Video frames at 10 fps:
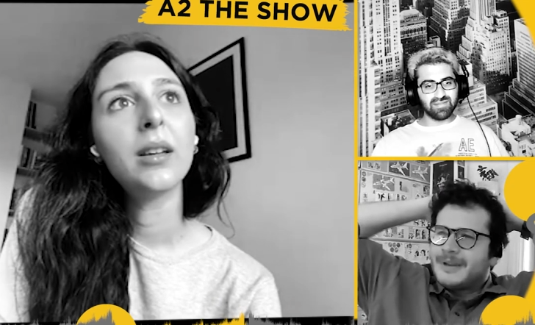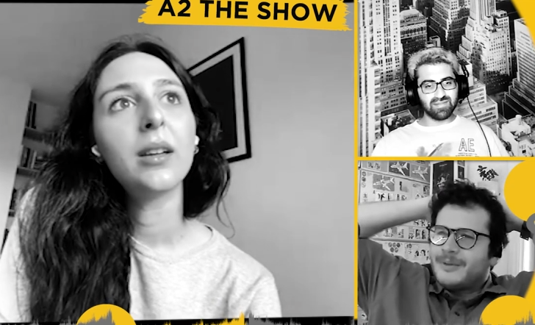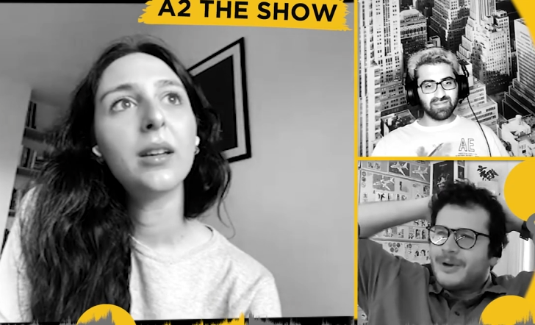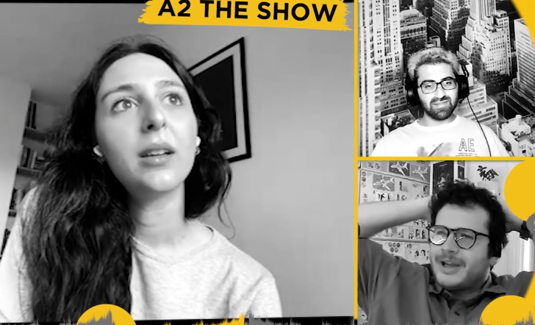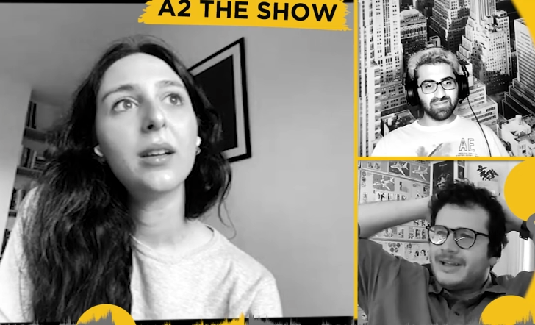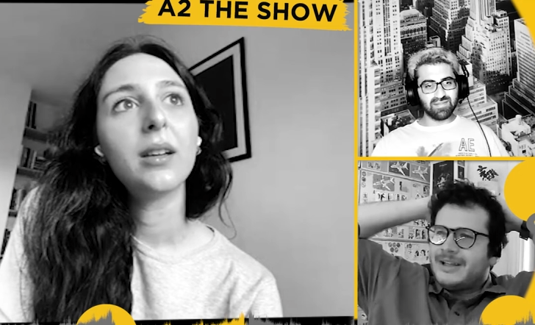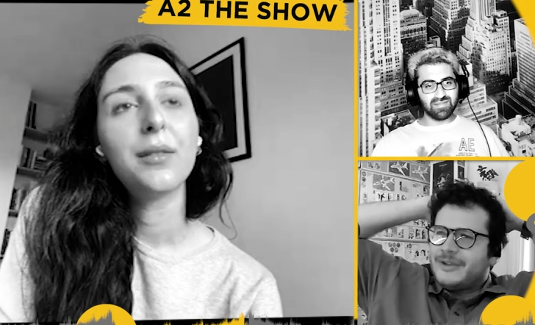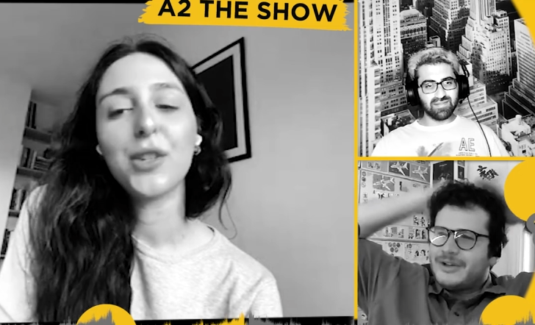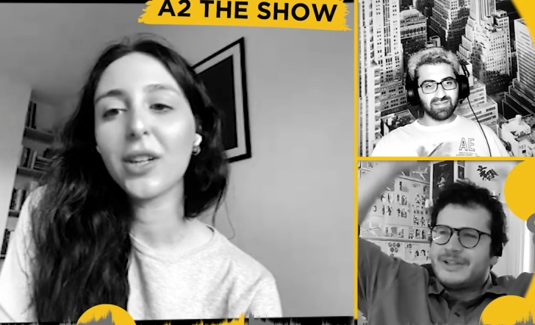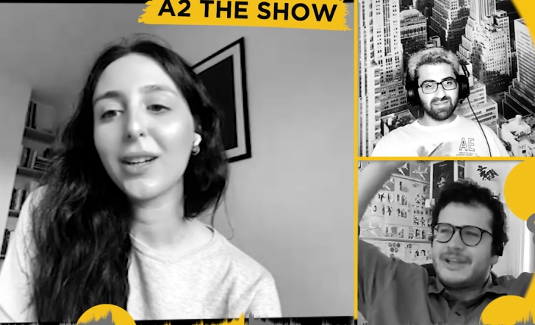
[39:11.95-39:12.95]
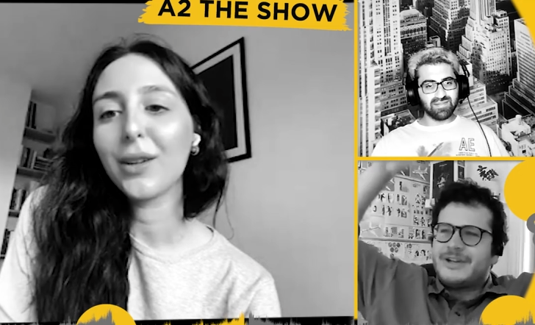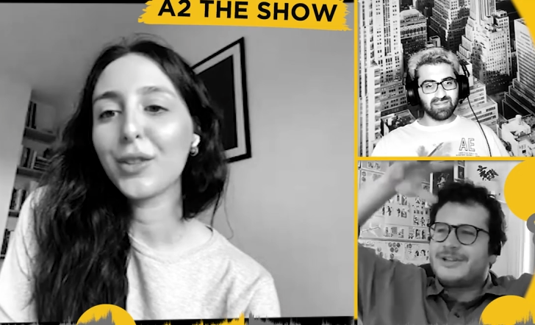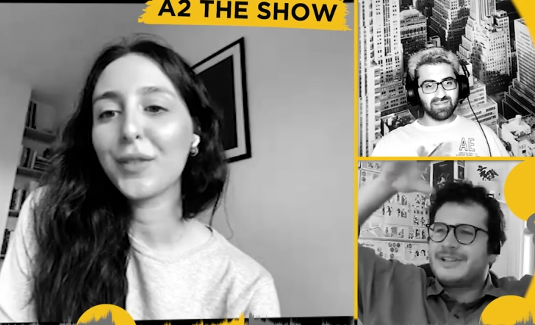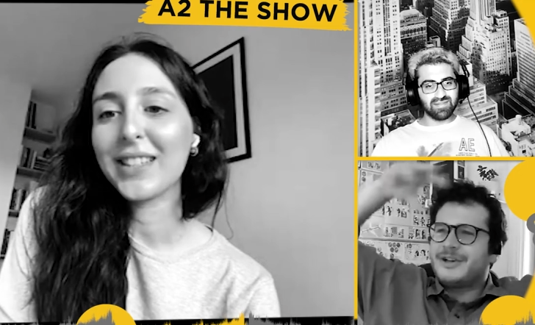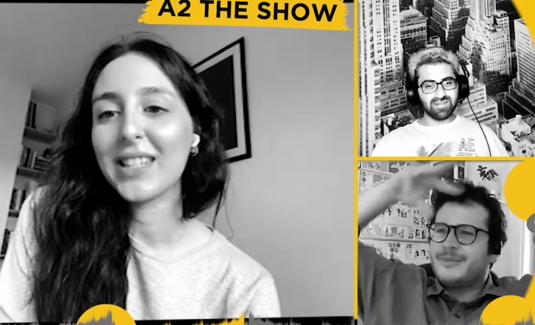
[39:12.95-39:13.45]
Speaker 1: right and fishing out of
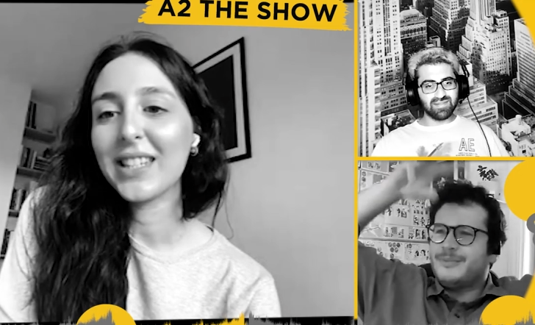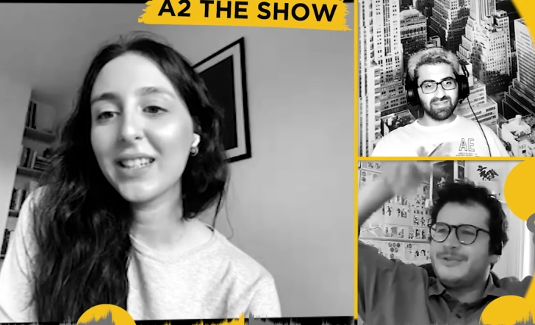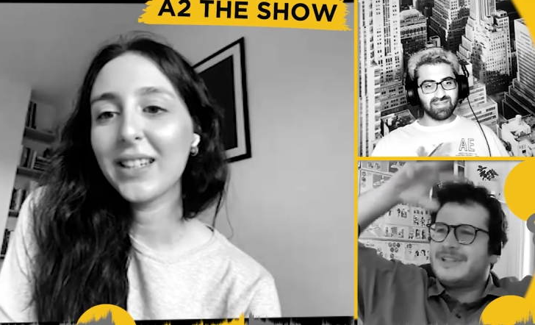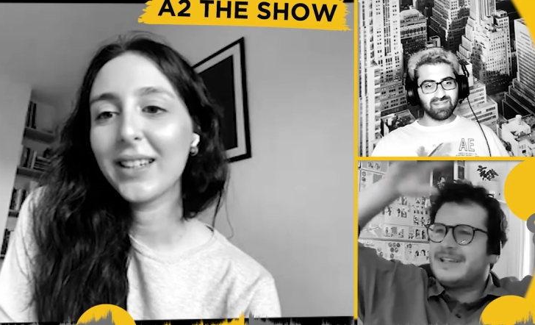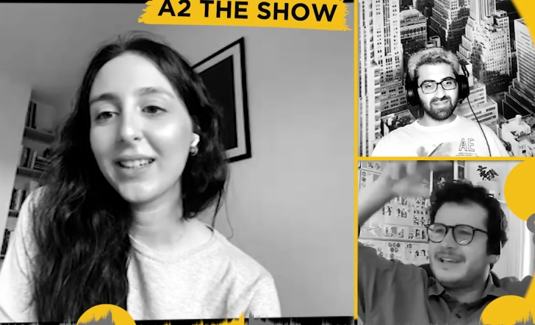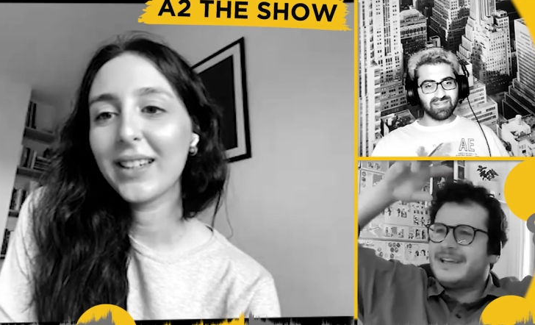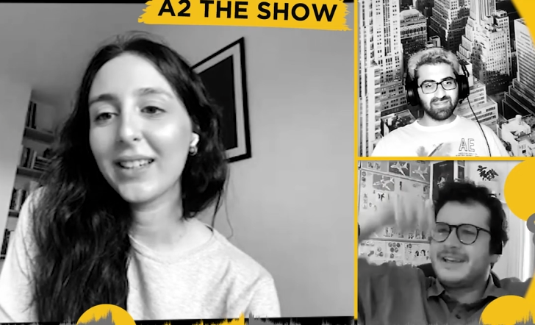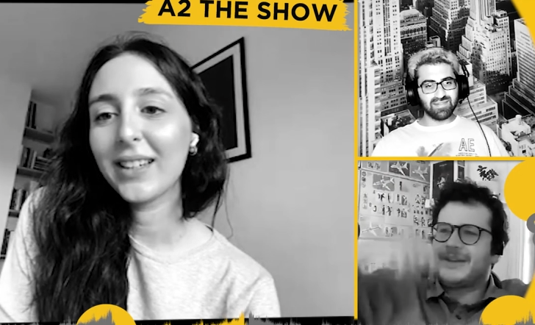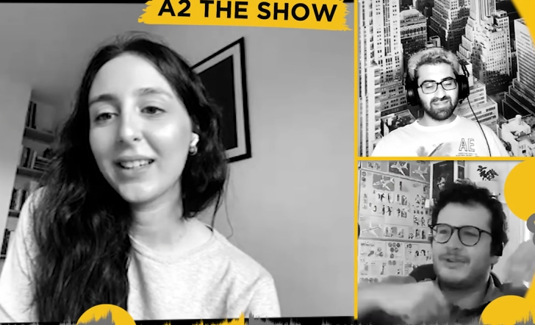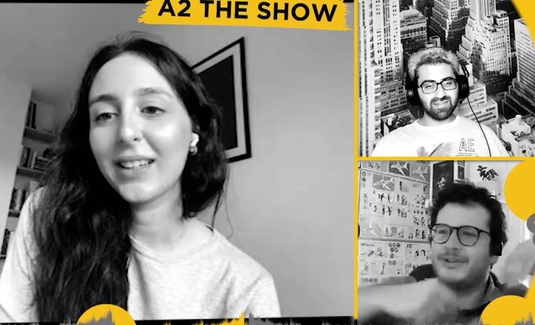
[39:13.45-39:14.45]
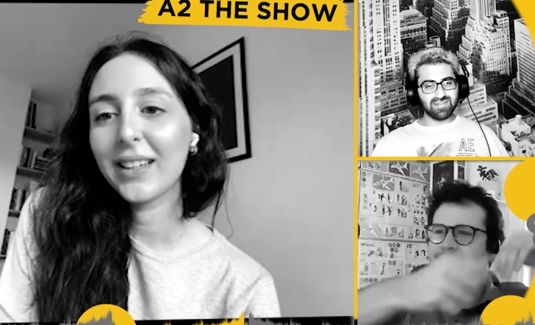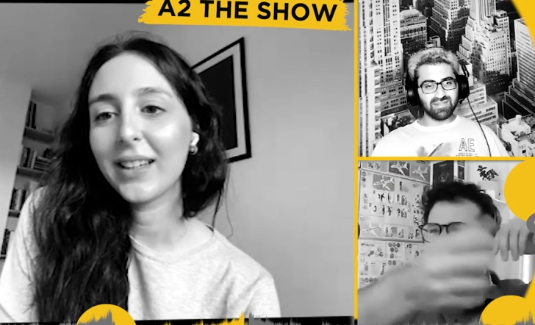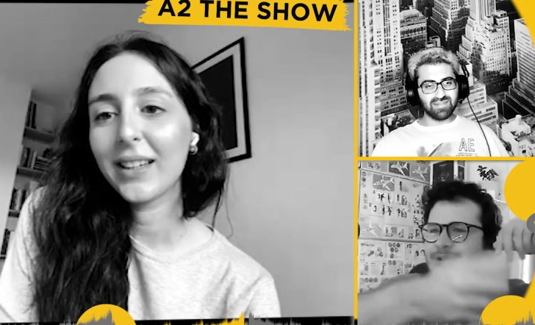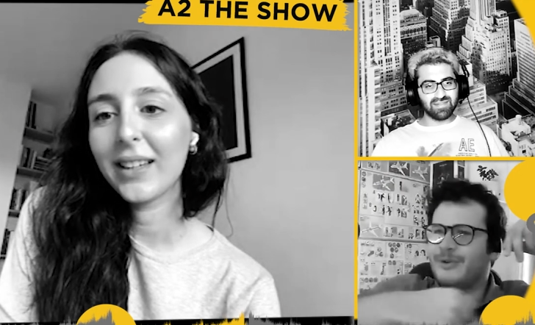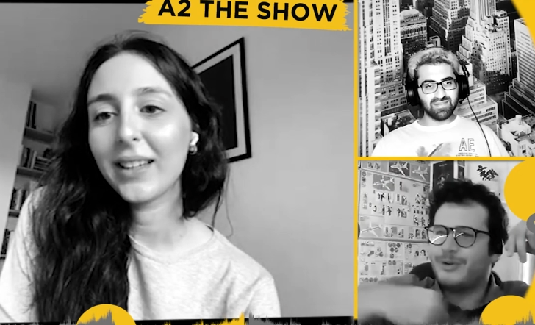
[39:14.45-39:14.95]
the sea music and there's the
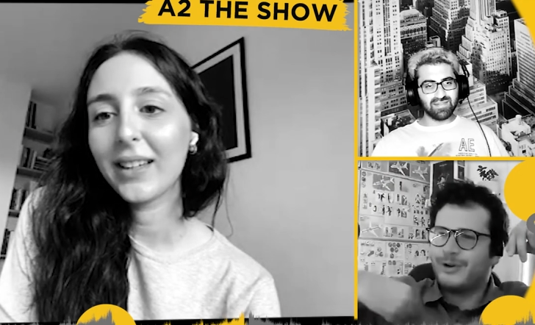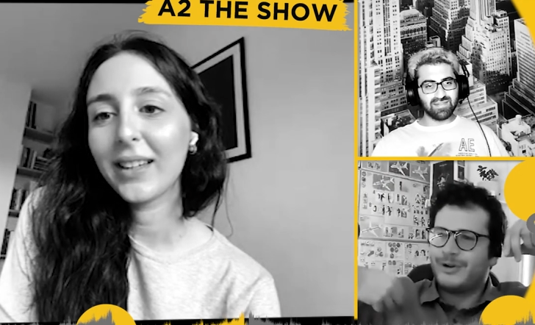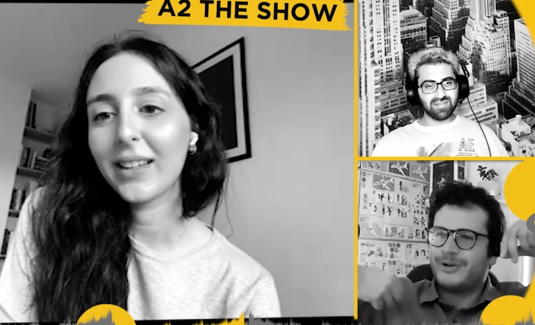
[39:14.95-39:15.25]
door